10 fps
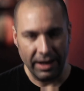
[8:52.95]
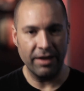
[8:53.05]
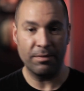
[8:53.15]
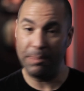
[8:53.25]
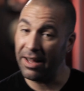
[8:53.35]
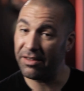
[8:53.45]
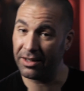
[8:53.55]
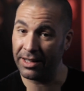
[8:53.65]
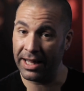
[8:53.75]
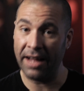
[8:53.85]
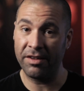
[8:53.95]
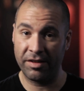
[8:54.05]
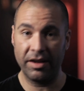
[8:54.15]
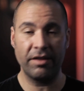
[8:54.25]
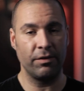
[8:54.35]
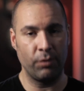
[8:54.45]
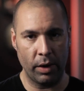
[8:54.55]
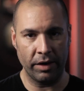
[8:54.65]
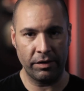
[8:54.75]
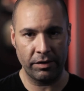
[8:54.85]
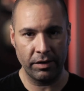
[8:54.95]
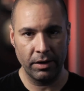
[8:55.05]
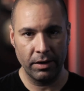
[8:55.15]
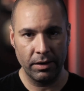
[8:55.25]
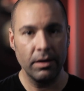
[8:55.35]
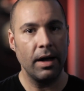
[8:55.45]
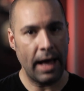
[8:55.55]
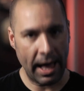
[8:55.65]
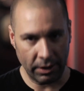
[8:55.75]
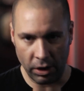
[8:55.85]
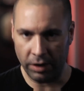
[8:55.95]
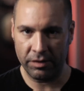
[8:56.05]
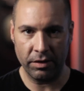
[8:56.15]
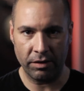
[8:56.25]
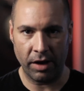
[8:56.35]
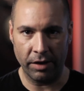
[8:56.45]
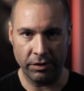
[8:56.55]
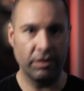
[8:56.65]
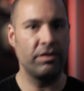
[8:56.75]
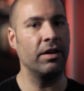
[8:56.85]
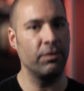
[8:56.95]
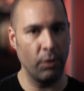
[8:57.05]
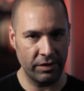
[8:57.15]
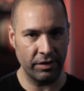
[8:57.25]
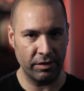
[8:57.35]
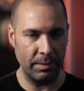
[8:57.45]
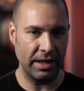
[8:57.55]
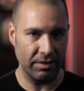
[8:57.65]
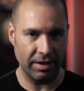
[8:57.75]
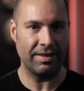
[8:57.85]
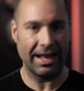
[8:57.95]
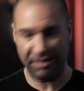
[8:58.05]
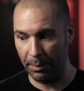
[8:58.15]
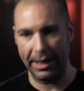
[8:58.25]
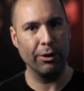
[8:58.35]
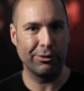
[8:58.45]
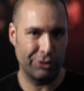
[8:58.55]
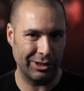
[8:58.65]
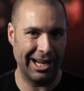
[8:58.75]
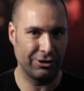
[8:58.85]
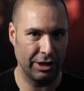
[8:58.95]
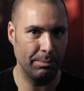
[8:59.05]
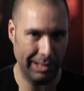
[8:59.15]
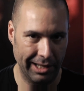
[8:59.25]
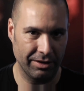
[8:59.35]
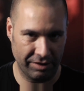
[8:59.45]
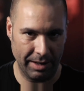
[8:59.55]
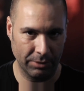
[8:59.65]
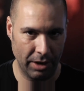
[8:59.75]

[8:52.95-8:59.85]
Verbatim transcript: is basically a six voice analog synthesizer. Six voices means that that's how many notes you can actually play at the same